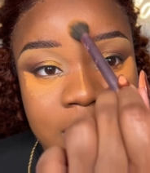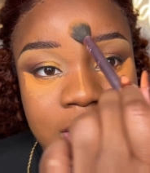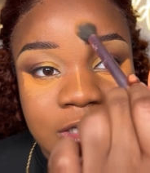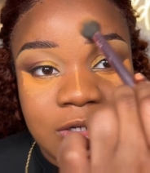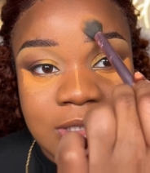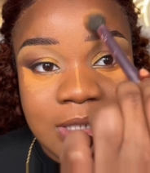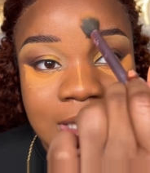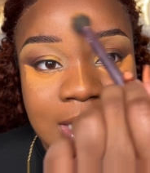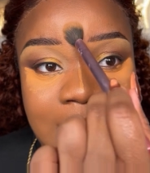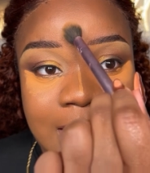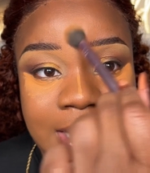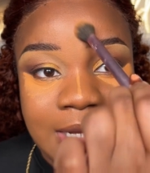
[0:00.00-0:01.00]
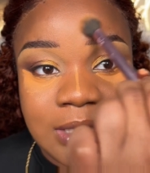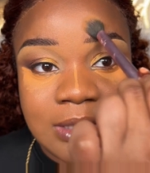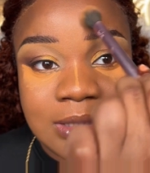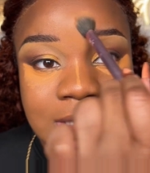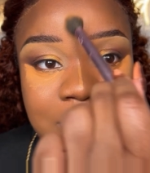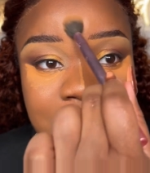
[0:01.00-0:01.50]
just light
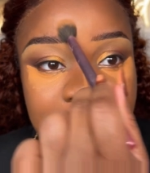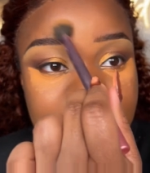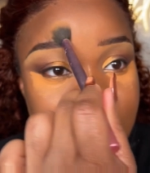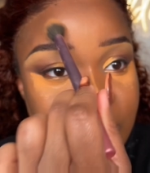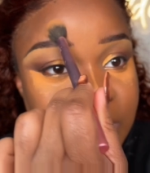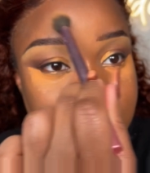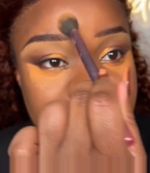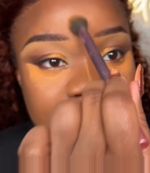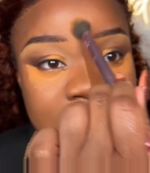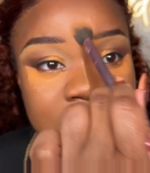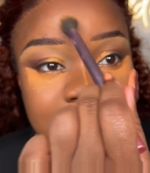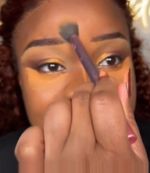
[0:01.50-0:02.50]
tapping motions.